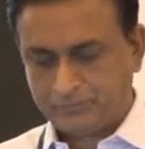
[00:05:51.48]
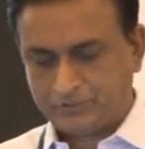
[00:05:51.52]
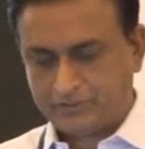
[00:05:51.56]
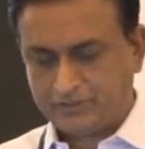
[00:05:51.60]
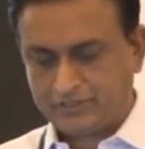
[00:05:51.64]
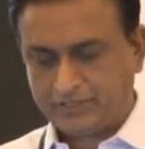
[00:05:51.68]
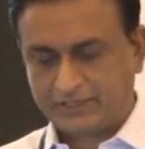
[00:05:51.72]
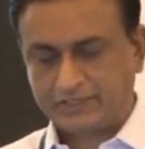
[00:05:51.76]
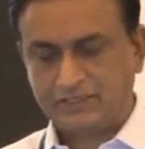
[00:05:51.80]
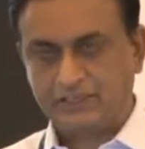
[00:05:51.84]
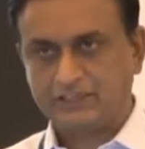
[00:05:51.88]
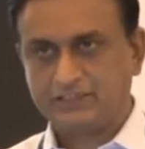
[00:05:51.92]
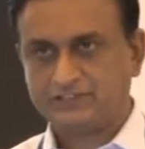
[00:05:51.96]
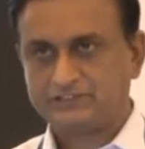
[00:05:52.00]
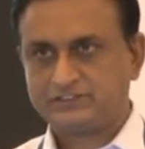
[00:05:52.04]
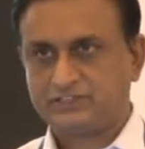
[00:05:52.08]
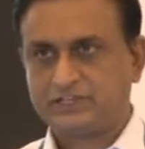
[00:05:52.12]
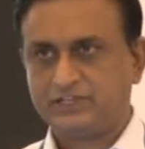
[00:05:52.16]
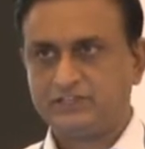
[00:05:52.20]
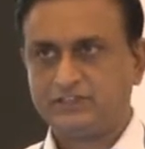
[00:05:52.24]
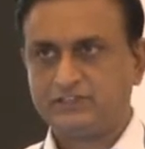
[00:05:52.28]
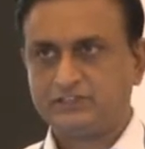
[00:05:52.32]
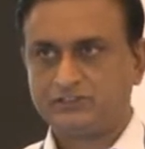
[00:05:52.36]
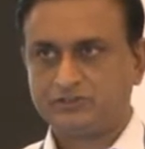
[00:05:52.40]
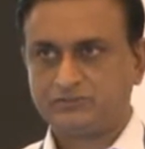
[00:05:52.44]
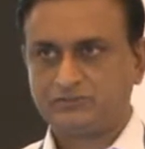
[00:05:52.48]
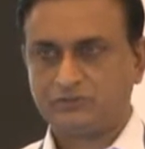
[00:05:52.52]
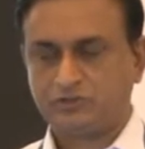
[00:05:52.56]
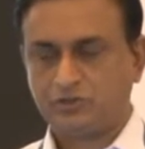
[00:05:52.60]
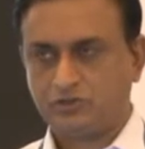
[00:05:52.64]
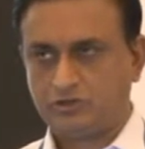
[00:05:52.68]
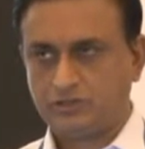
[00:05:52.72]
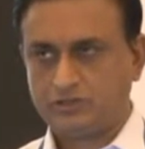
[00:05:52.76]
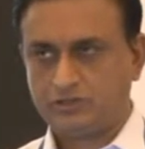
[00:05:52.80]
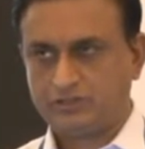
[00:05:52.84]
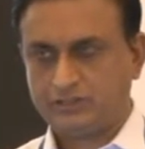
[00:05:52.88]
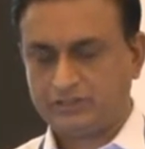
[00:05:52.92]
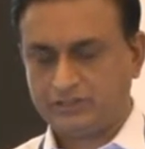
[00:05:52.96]
Technical standards for
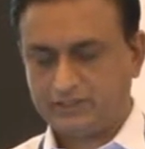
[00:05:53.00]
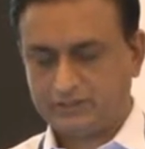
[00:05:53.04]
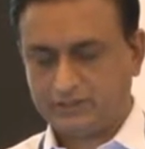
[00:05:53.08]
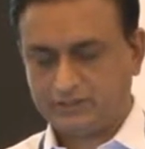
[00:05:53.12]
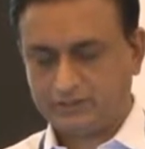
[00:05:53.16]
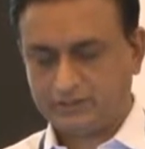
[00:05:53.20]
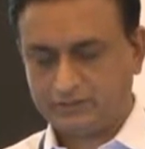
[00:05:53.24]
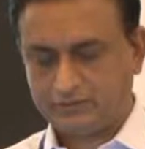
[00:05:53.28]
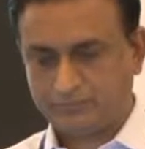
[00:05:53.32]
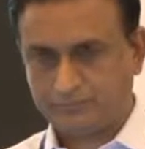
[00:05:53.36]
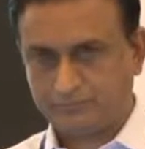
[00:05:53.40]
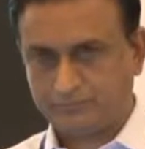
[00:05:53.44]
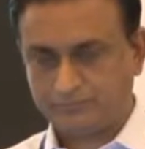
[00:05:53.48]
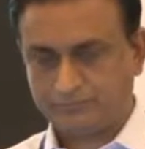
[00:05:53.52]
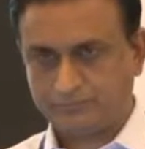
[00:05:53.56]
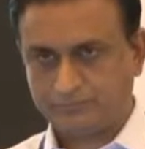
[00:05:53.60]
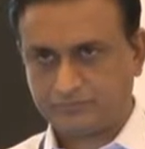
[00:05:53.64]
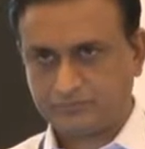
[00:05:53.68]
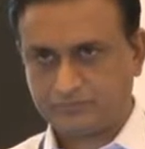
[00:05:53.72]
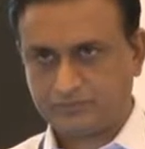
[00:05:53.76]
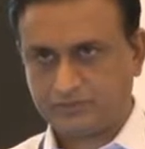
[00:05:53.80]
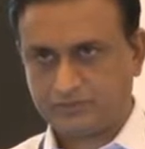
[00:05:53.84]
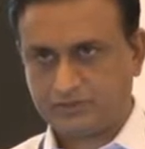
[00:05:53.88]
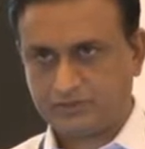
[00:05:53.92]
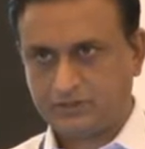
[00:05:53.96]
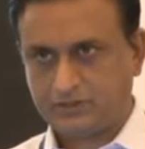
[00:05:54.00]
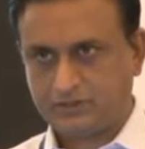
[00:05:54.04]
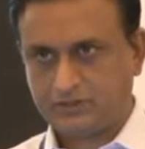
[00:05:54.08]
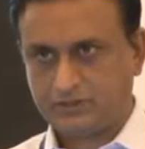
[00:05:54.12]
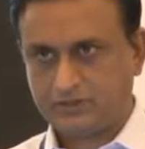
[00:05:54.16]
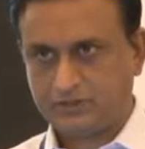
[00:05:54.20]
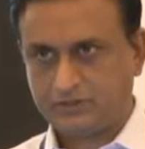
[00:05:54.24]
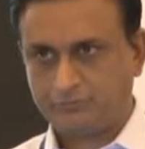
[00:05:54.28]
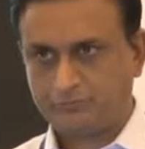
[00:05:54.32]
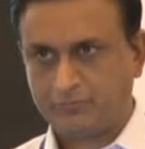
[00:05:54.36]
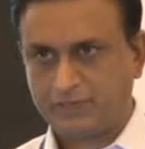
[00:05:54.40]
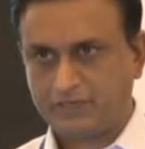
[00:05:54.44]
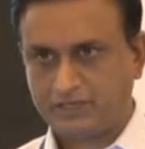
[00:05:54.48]
all the
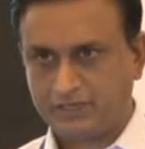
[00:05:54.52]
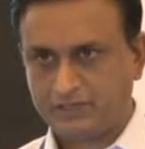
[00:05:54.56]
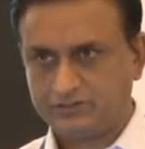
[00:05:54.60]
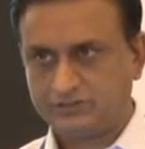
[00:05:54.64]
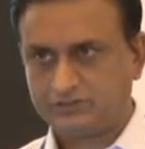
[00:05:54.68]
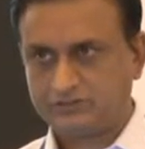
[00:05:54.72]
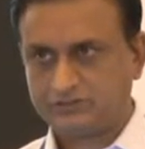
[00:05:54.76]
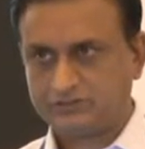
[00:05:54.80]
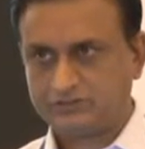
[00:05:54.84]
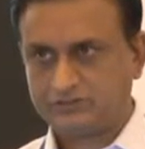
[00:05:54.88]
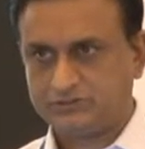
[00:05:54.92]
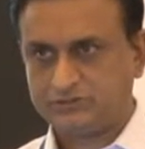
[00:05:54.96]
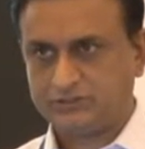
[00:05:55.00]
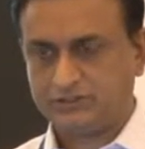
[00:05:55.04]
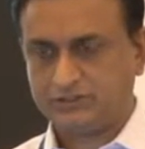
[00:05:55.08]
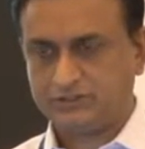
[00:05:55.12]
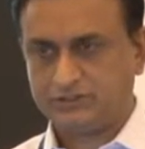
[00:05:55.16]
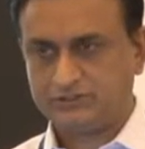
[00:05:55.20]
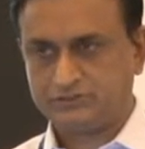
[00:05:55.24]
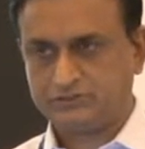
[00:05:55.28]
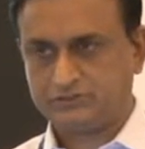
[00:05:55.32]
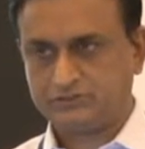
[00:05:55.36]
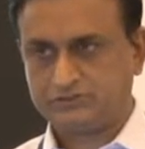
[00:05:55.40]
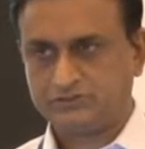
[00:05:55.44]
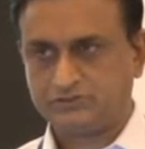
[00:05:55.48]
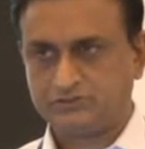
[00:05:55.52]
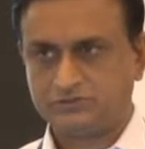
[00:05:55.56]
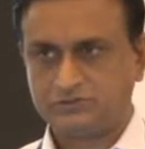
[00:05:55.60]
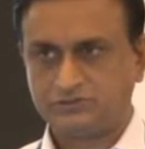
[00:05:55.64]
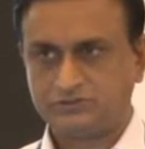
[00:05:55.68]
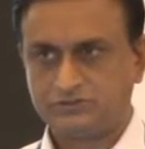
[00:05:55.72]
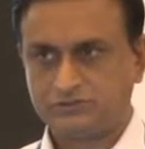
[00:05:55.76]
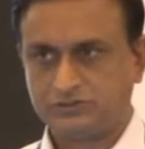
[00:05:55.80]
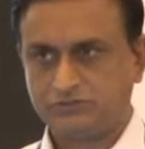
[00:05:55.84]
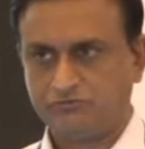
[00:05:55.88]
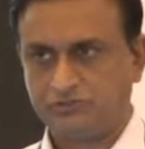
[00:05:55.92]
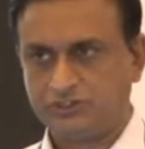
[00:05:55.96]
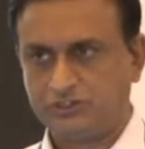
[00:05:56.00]
packages, that is
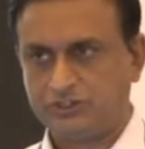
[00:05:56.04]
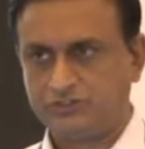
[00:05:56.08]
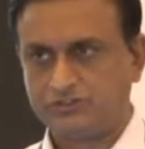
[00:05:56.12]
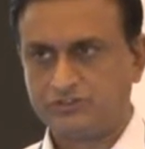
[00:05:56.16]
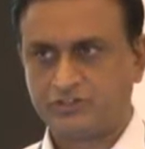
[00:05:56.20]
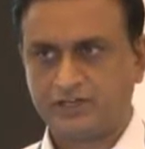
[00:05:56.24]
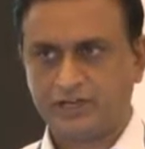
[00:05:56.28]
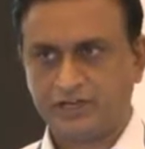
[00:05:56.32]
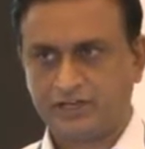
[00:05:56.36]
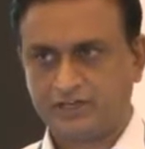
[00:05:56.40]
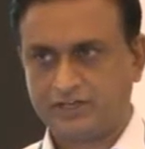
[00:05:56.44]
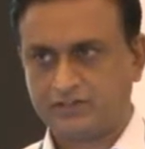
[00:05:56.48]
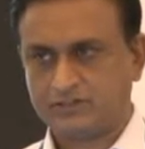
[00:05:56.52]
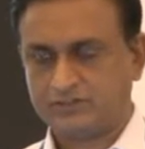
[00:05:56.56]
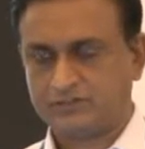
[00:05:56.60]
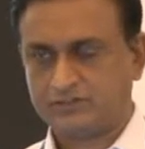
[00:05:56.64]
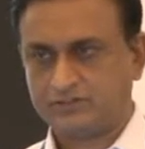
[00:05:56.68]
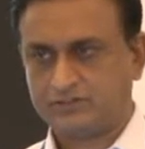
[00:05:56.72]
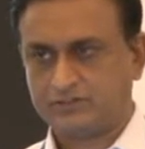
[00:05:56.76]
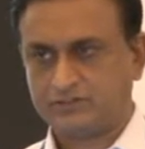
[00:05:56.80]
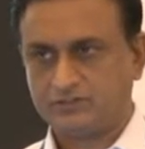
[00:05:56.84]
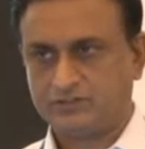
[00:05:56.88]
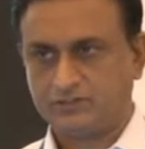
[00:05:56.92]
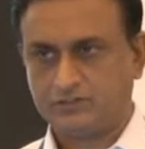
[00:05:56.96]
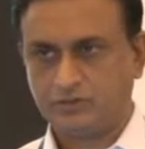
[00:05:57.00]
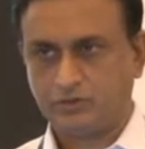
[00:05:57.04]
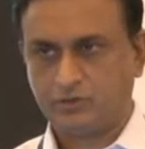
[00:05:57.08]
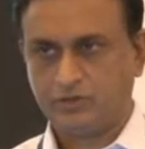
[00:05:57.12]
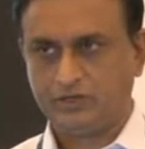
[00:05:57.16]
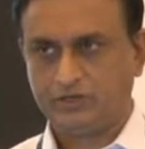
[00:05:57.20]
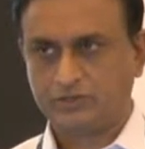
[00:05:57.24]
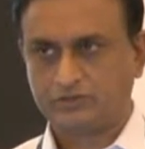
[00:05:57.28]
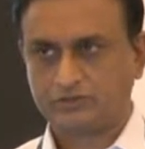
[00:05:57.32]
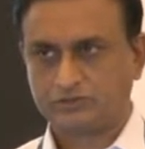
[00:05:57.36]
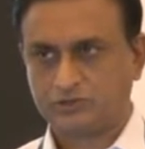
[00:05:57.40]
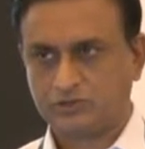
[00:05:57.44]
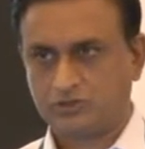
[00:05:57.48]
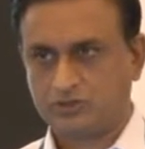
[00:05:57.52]
civil, track, rolling
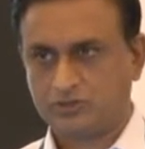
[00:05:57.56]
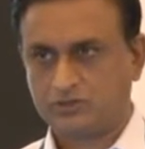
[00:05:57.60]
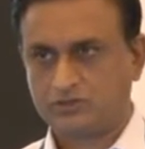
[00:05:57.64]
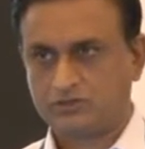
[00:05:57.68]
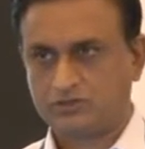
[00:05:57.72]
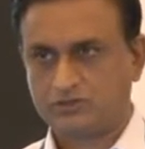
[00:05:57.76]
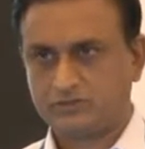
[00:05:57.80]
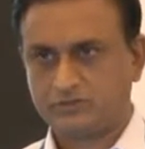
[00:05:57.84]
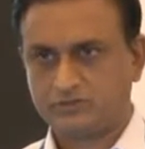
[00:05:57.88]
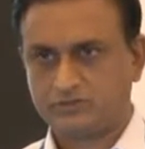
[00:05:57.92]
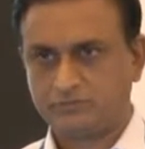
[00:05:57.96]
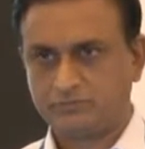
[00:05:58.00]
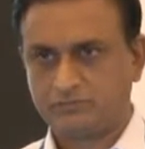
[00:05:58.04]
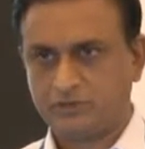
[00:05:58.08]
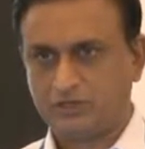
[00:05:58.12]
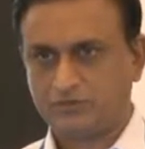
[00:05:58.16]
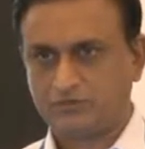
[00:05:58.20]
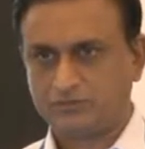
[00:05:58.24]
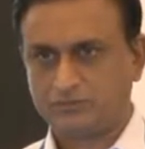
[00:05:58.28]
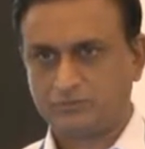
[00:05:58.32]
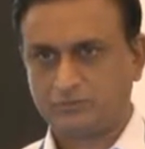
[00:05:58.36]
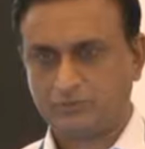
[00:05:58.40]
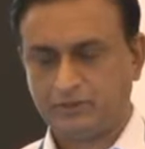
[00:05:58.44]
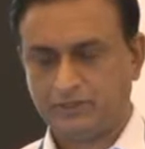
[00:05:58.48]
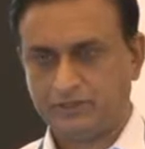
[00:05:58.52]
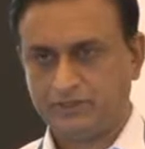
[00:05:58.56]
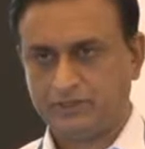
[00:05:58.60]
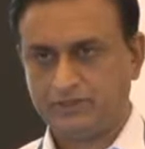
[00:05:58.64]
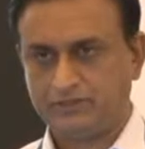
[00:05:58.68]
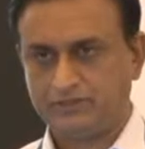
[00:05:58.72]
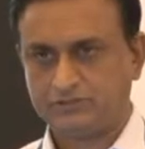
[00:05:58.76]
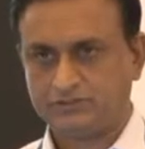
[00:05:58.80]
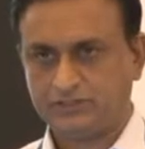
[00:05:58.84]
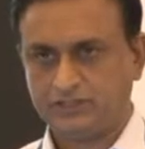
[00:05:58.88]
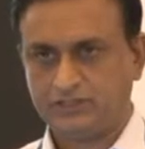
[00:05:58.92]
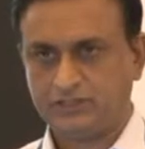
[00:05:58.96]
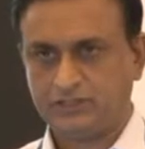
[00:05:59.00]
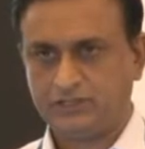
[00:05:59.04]
stock, power supply,
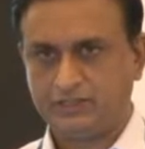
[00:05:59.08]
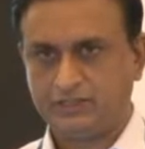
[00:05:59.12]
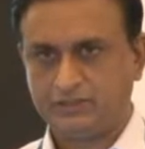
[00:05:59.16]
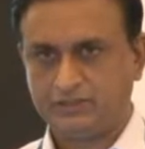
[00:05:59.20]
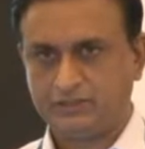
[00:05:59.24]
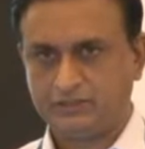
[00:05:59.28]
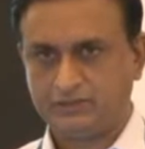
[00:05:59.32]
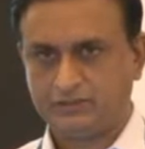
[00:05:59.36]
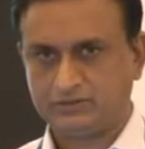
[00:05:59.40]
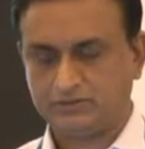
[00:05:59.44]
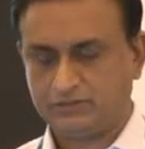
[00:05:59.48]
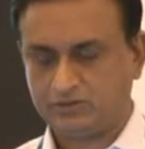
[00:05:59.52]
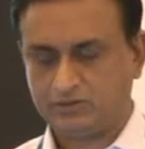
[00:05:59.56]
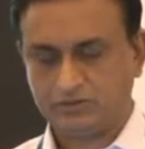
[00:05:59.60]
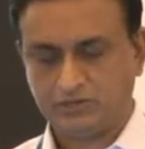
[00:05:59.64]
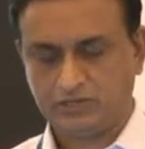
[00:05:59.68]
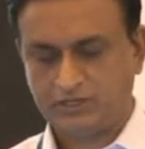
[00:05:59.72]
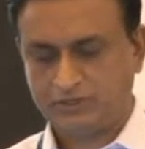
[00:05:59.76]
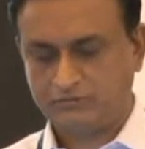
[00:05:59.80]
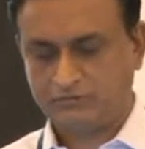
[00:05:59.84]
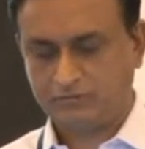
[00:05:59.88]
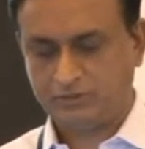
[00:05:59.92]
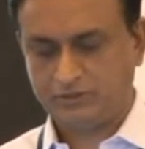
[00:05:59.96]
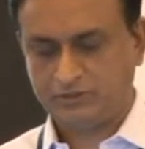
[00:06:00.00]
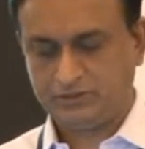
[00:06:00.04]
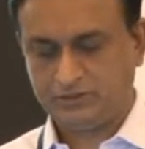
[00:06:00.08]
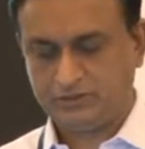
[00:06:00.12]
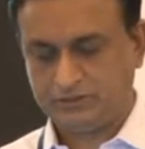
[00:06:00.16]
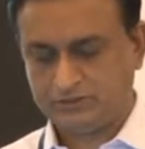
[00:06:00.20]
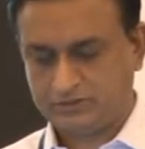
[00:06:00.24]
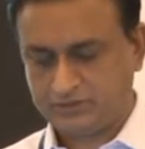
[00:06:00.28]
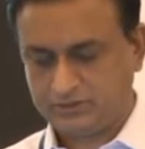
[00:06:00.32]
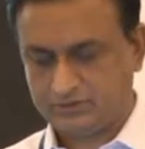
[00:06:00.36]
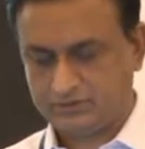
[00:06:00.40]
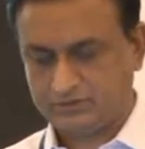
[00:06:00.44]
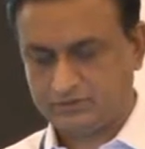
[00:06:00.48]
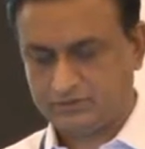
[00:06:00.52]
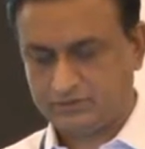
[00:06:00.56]
signaling, all have been
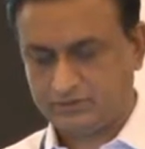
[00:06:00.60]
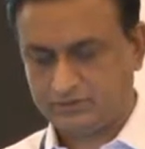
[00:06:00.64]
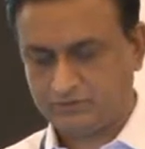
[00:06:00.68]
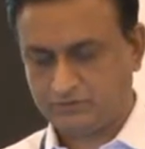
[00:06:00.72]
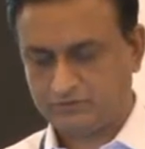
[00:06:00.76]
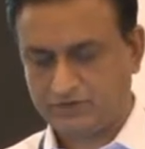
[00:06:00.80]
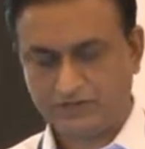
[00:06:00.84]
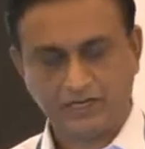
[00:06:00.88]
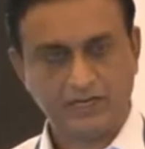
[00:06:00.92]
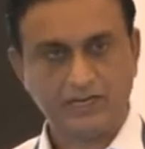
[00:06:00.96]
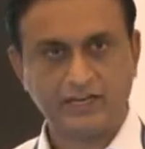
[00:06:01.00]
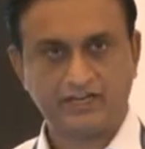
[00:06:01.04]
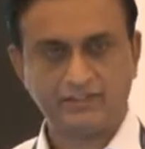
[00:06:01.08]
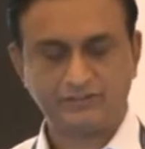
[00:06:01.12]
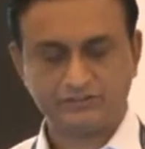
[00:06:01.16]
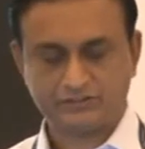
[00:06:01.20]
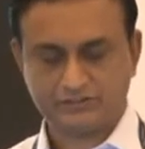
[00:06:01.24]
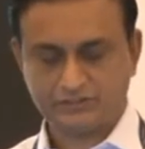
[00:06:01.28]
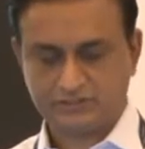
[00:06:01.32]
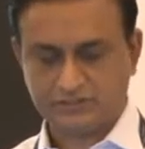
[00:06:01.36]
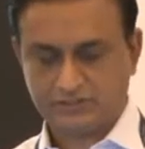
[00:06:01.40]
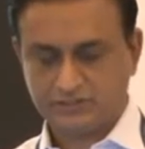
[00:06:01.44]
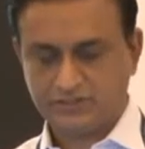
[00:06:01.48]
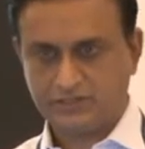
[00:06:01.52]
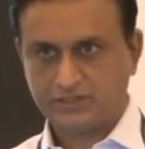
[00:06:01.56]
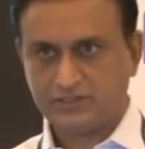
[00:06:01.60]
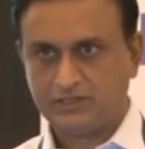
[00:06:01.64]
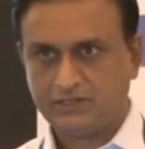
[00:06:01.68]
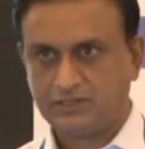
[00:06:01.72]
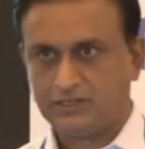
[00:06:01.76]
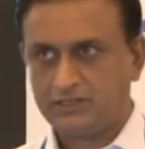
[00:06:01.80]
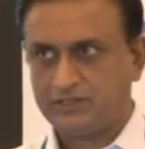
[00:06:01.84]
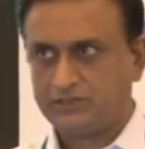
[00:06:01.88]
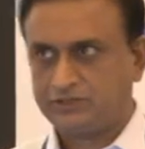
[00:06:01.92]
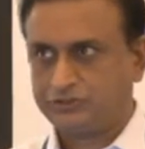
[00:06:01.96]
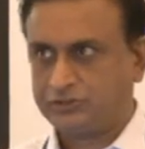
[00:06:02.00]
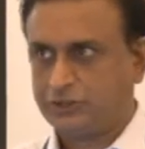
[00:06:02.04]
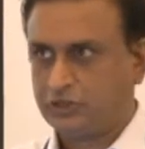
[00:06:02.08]
finalized.
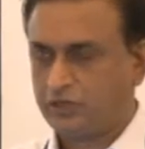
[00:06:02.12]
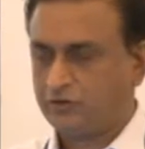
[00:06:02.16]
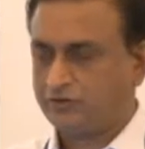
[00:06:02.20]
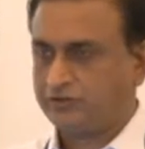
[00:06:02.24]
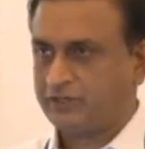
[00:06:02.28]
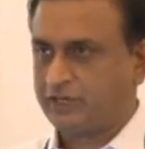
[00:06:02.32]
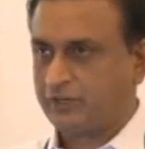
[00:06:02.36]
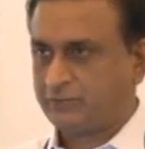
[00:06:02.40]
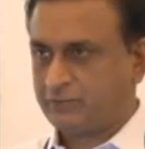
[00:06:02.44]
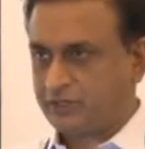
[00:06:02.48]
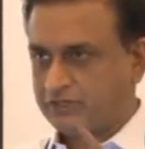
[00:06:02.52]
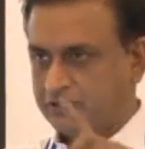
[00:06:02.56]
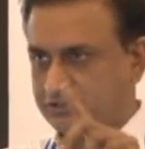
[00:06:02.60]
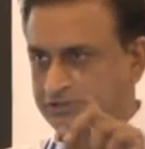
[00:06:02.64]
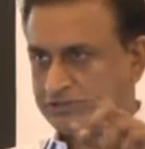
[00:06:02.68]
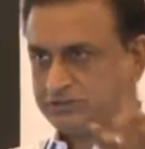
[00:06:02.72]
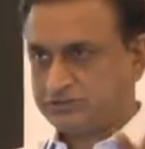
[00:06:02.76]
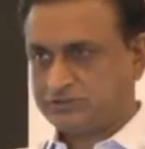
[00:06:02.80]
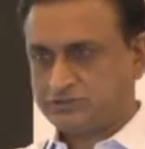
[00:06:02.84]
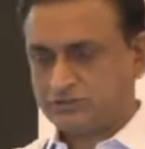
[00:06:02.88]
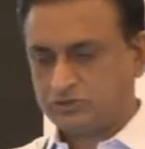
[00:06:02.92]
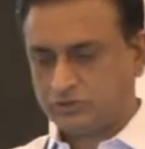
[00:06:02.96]
Schedule of dimensions